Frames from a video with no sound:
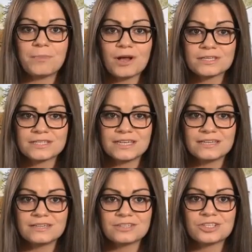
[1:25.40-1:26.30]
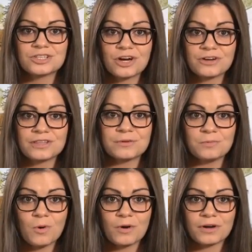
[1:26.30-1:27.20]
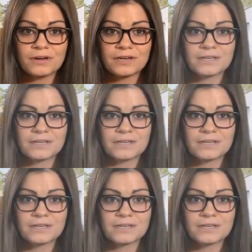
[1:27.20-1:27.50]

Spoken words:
Boston started the war.